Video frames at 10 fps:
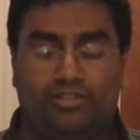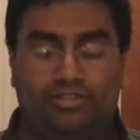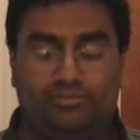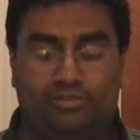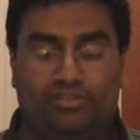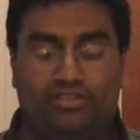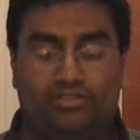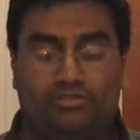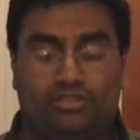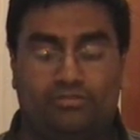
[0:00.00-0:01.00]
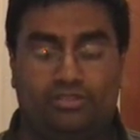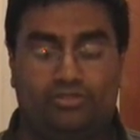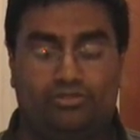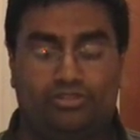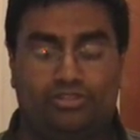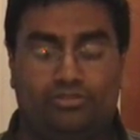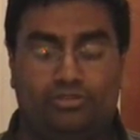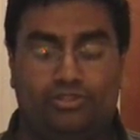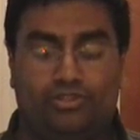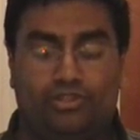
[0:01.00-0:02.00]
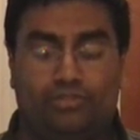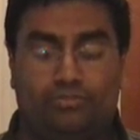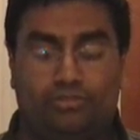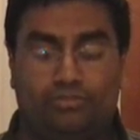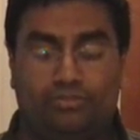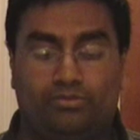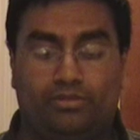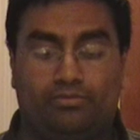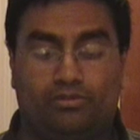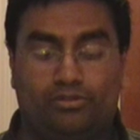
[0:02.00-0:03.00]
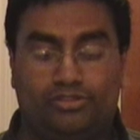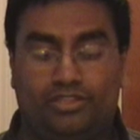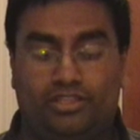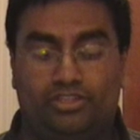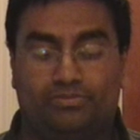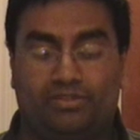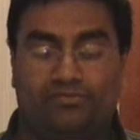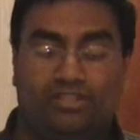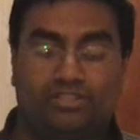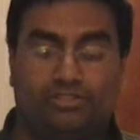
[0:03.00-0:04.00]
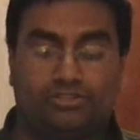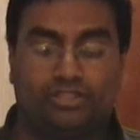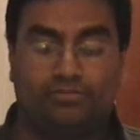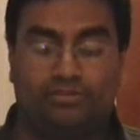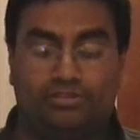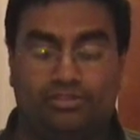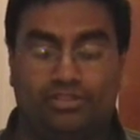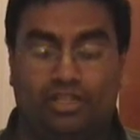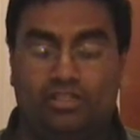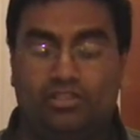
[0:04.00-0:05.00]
This movie is directed by George Tillman Jr., produced by Wayne Burroughs, and produced by Fox Searchlight Pictures.